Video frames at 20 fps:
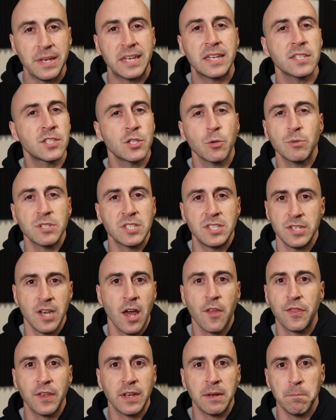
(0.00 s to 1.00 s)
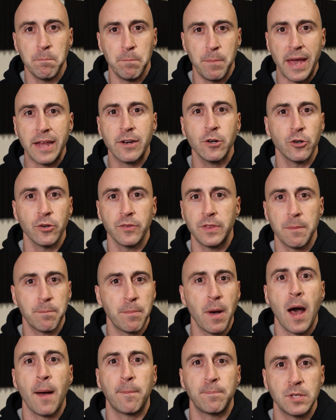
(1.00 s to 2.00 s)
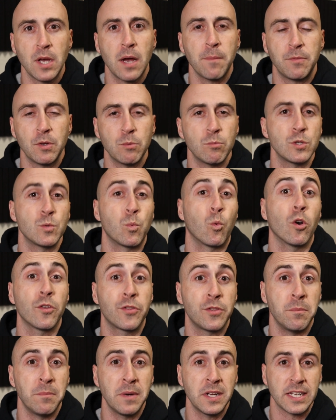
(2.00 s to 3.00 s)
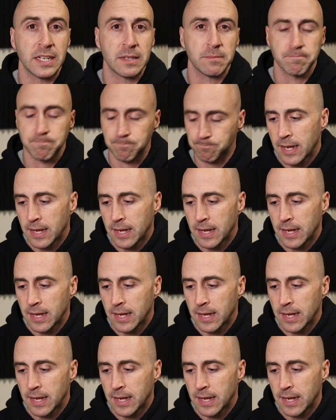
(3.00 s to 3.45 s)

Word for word: because there was nothing better that popped up that was worth the money.